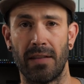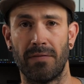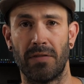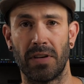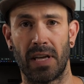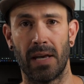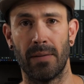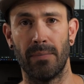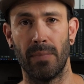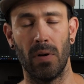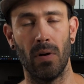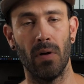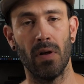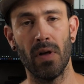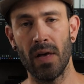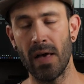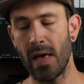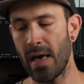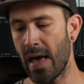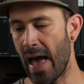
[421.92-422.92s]
of the gimbal.
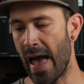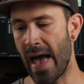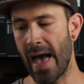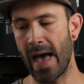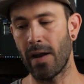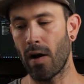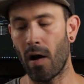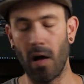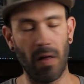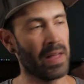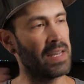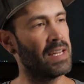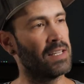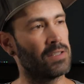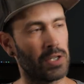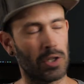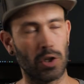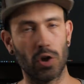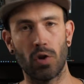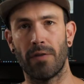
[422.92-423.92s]
And all I need
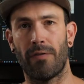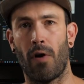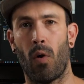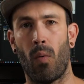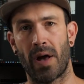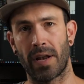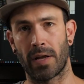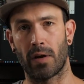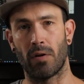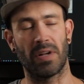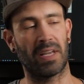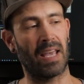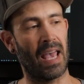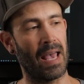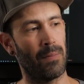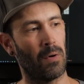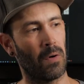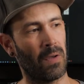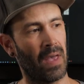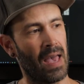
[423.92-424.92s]
to do if I want to go to
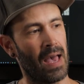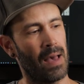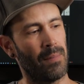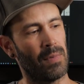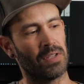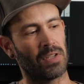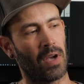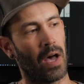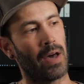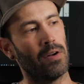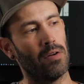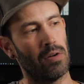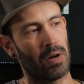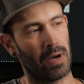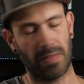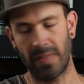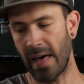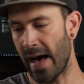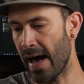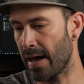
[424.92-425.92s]
cable cam is
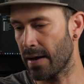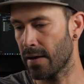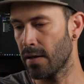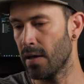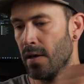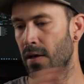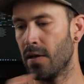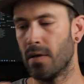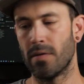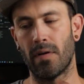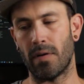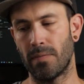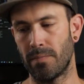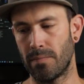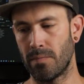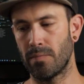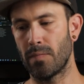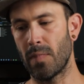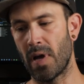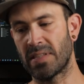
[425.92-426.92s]
unhook that,
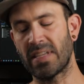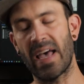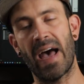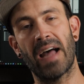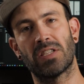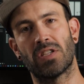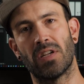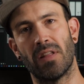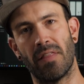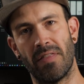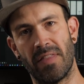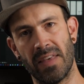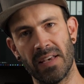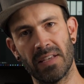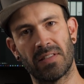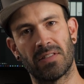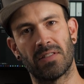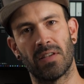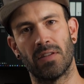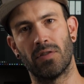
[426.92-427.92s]
attach
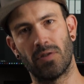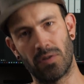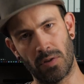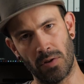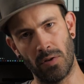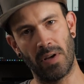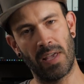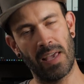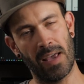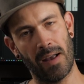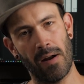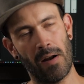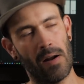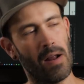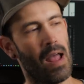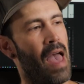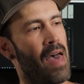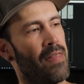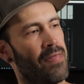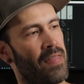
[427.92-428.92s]
this to
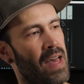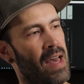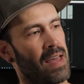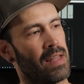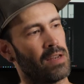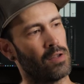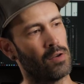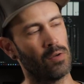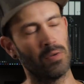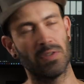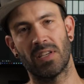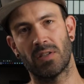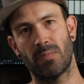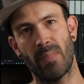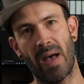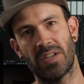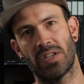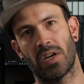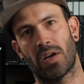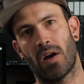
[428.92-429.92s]
here, and then use this
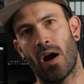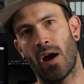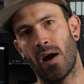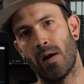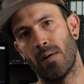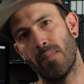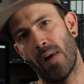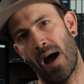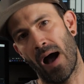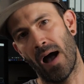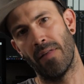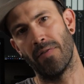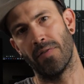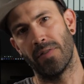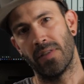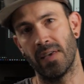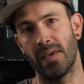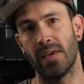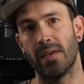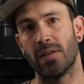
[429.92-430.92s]
magic arm on
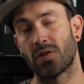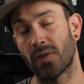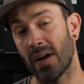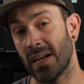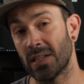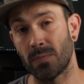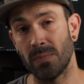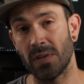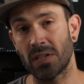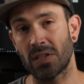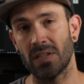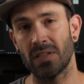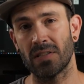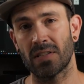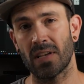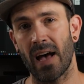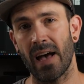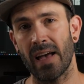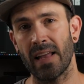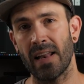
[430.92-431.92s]
the transmission
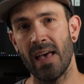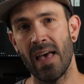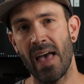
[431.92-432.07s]
side.